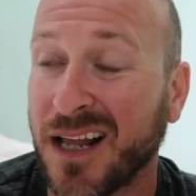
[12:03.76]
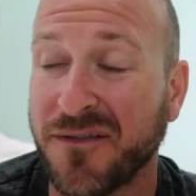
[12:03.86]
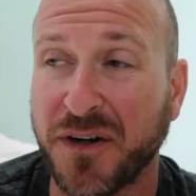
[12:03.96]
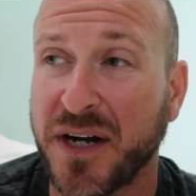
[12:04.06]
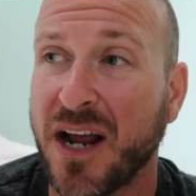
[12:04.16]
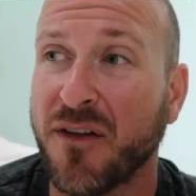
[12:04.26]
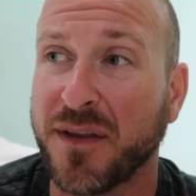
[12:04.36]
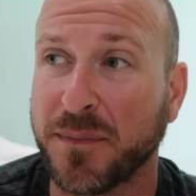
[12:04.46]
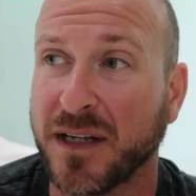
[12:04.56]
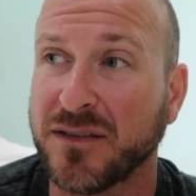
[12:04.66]
not a very
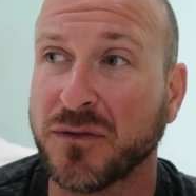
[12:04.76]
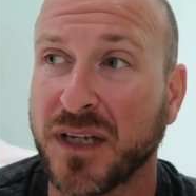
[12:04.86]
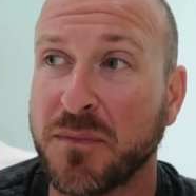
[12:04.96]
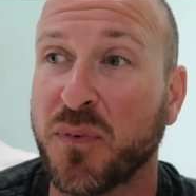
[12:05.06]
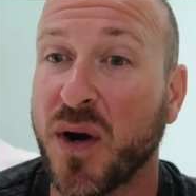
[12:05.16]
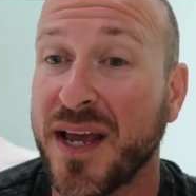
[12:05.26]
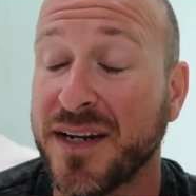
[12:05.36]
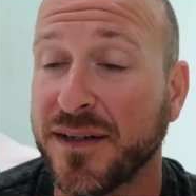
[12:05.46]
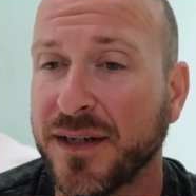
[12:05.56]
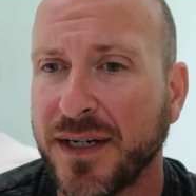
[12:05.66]
healthy place. It was like bread
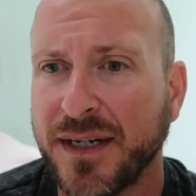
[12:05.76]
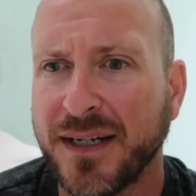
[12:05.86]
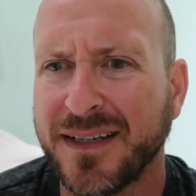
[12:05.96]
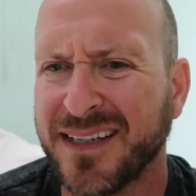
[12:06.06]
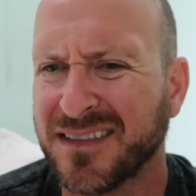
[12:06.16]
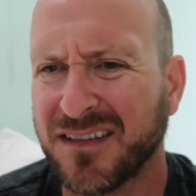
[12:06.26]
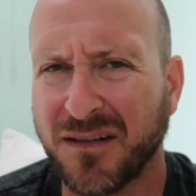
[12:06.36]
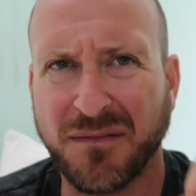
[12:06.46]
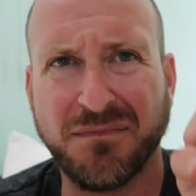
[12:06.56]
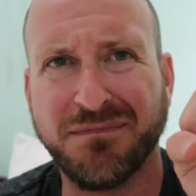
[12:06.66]
and these
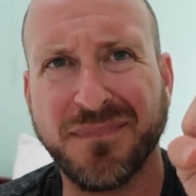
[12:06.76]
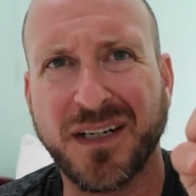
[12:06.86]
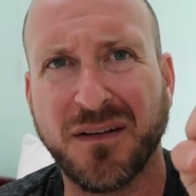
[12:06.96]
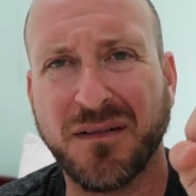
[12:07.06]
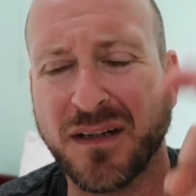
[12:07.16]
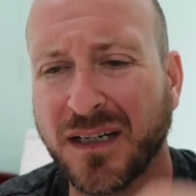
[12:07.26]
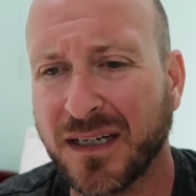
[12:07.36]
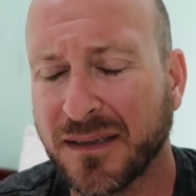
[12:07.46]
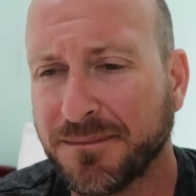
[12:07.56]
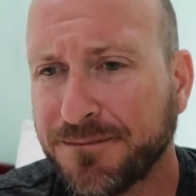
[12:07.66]
little
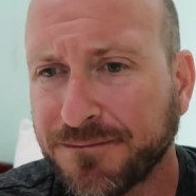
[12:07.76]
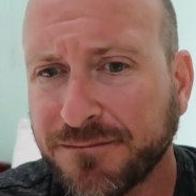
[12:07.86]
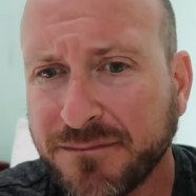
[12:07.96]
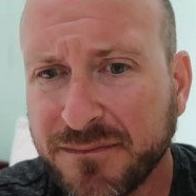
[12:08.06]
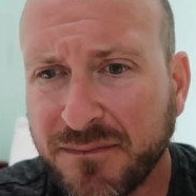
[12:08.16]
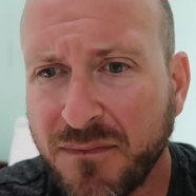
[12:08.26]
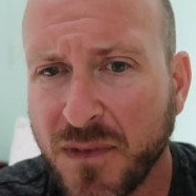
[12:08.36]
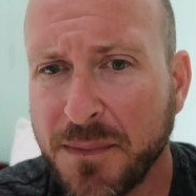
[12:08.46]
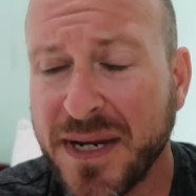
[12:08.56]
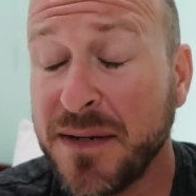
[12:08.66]

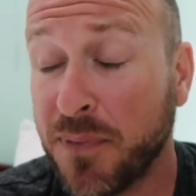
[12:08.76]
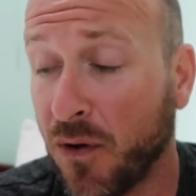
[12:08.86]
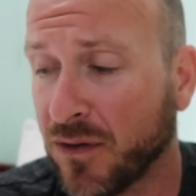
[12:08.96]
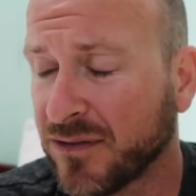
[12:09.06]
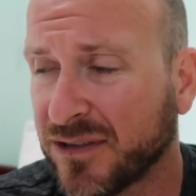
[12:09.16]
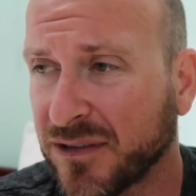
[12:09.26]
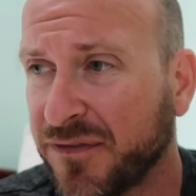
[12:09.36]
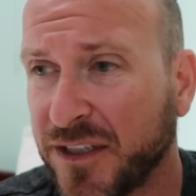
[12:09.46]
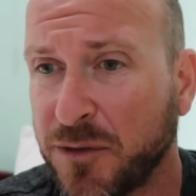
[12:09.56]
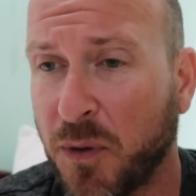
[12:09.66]
meatballs or
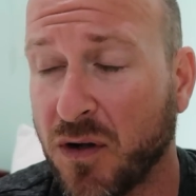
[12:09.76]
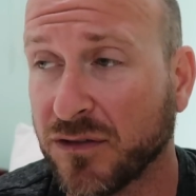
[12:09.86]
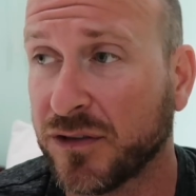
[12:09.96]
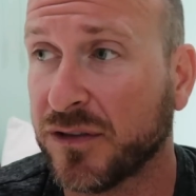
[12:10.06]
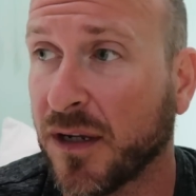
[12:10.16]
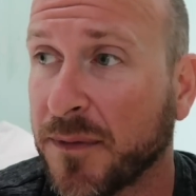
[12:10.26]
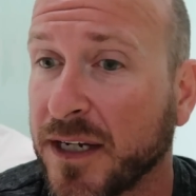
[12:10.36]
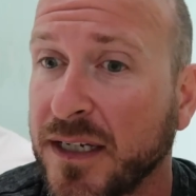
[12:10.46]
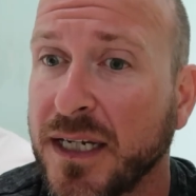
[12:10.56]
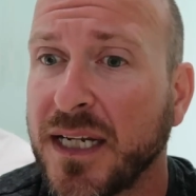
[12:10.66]
fish balls or something.